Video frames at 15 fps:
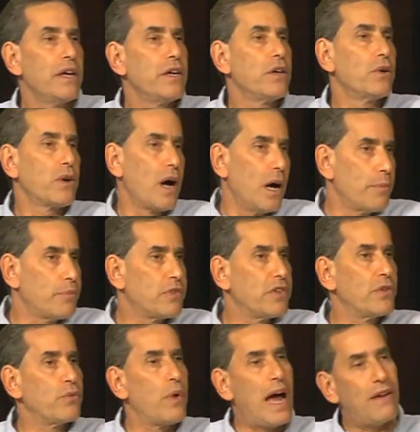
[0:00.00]
cups and
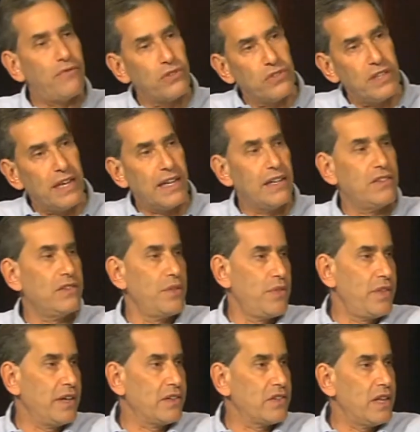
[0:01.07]
raffle tickets and
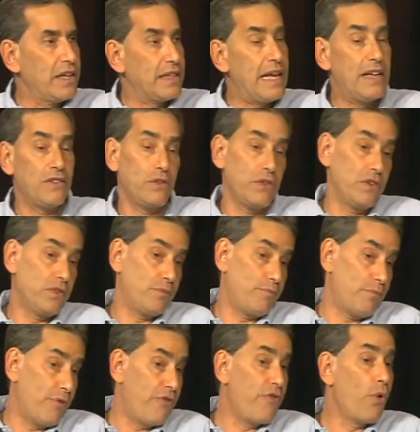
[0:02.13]
things like that. So there's
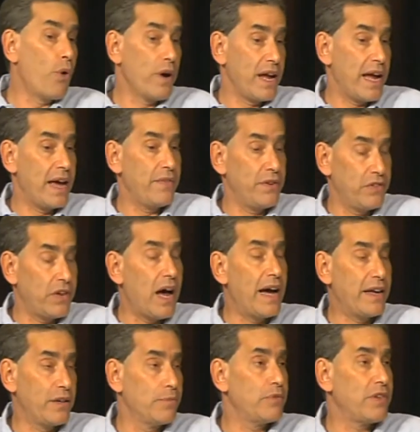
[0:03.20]
there's
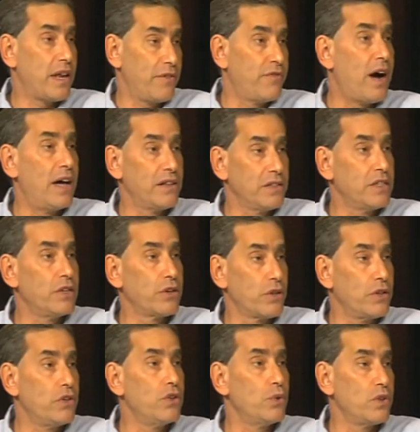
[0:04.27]
items that a volunteer could
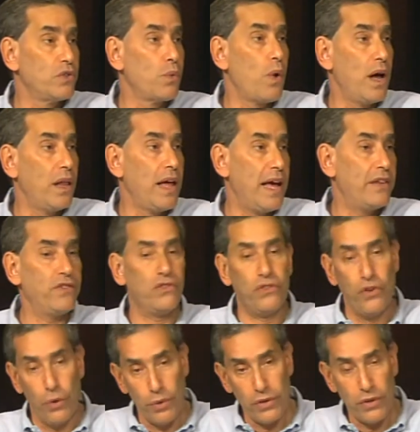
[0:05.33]
do as well as
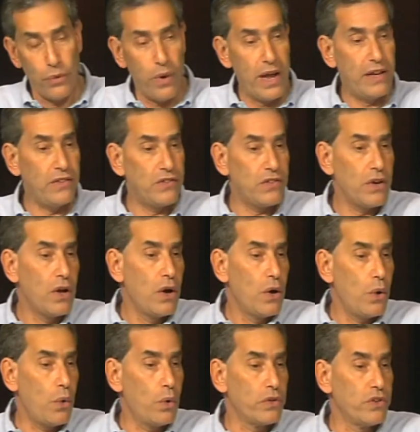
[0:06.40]
during the race
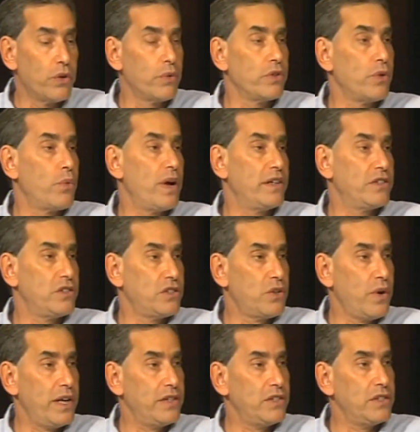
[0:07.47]
or during the
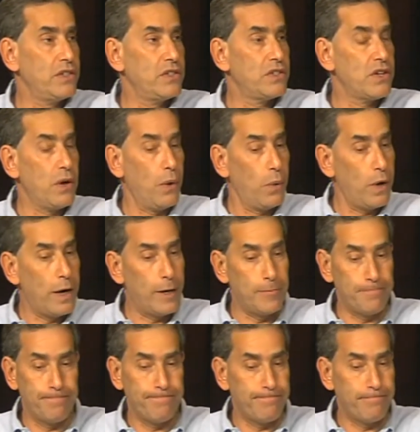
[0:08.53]
registration. So
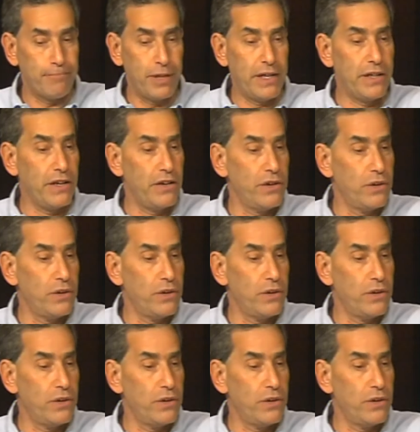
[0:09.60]
plenty to do.